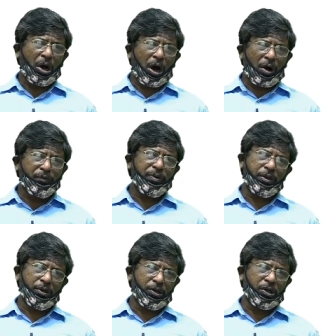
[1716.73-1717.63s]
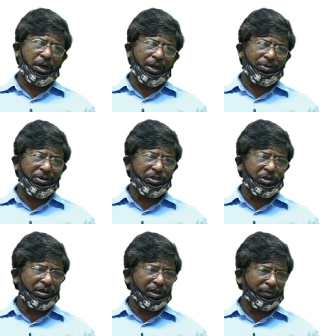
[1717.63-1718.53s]
of your
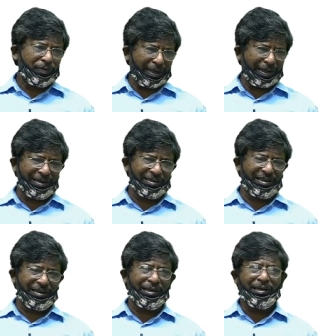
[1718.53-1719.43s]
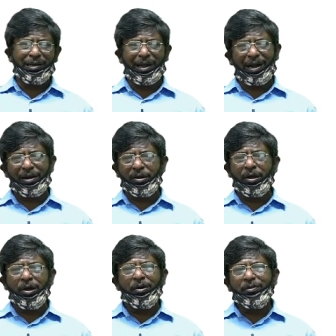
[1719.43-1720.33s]
reasoning faculty and
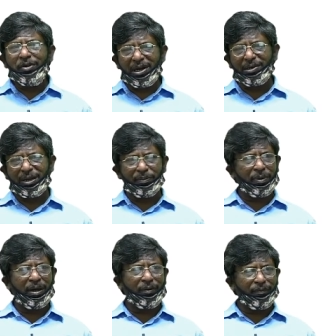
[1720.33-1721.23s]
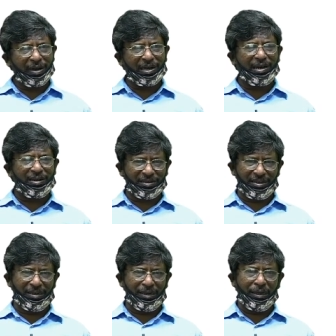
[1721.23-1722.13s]
creative
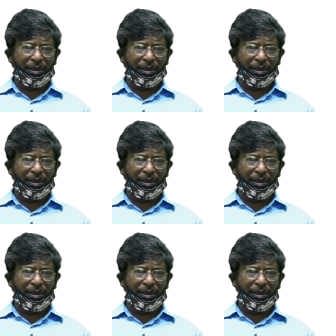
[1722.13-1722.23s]
faculty